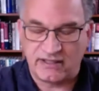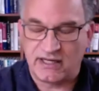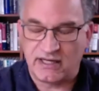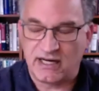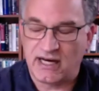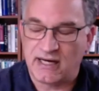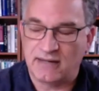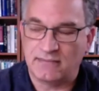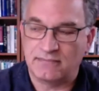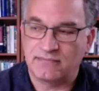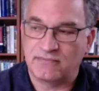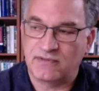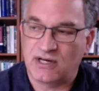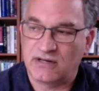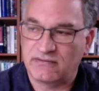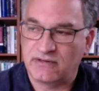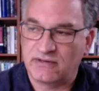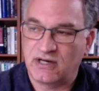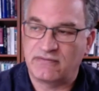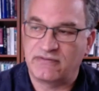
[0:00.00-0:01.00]
um,
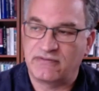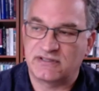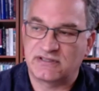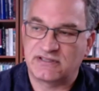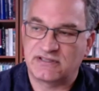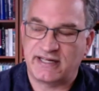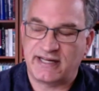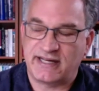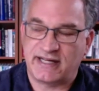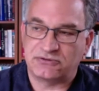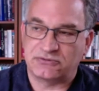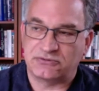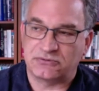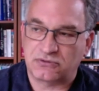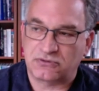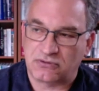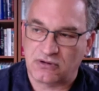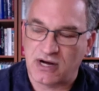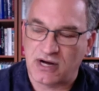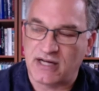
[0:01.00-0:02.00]
of, of the Saint Andrew's
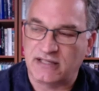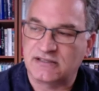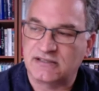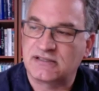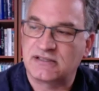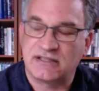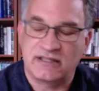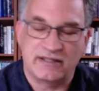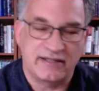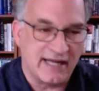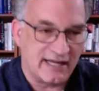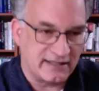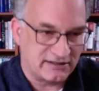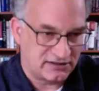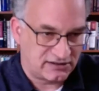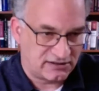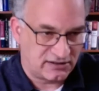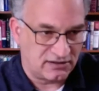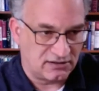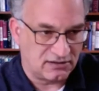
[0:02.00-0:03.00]
Cross in that
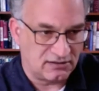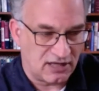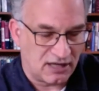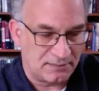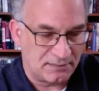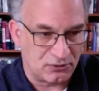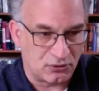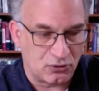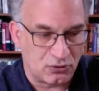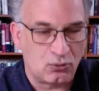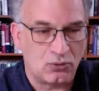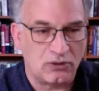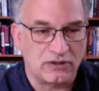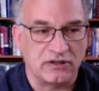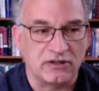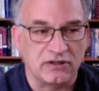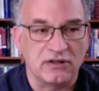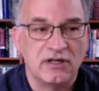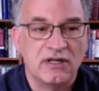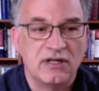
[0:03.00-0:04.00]
still upper
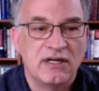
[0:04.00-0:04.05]
corner.